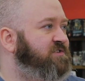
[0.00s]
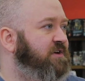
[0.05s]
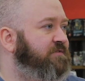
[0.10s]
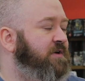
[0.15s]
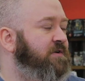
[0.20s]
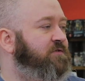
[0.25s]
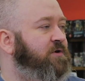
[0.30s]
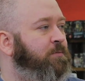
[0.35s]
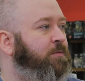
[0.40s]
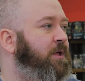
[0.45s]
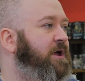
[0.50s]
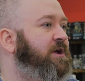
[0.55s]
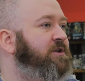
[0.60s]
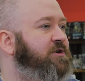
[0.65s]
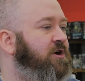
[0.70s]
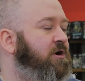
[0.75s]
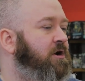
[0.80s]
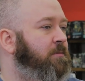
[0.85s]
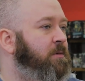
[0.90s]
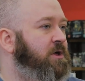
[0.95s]
of if you're playing a
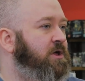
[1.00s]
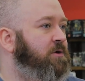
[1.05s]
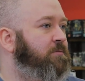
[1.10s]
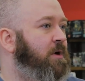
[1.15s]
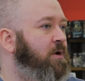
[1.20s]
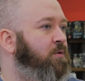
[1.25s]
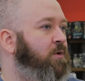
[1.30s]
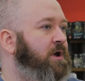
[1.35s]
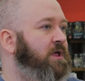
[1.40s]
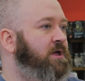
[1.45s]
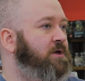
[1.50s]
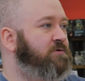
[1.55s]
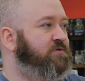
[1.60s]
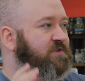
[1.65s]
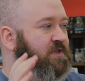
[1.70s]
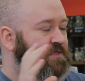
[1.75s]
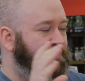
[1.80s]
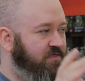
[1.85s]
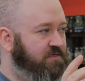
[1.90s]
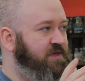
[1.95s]
tournament, you may want to use
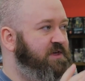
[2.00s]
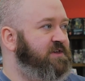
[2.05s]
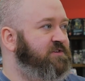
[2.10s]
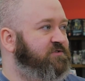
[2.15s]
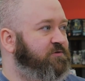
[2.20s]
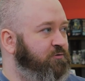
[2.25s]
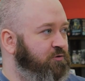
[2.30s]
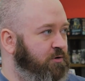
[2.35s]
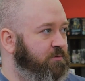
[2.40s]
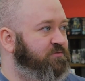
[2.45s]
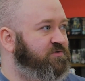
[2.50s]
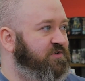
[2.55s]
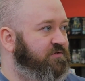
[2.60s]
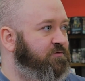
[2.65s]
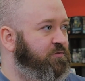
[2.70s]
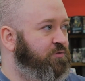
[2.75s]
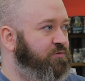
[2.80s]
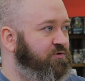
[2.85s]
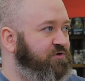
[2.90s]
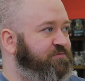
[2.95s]
these groups of
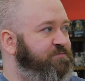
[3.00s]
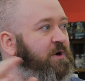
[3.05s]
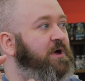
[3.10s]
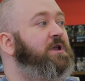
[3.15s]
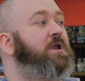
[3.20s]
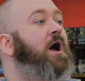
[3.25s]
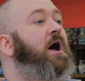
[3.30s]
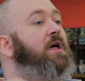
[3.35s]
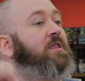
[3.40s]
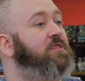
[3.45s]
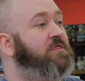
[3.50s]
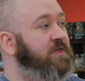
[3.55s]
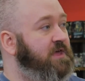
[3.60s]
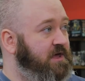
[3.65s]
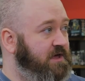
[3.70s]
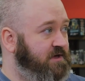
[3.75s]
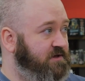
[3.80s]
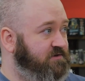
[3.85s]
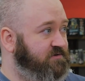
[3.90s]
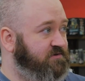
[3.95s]
rules, but not
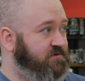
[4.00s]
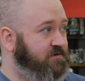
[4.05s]
these.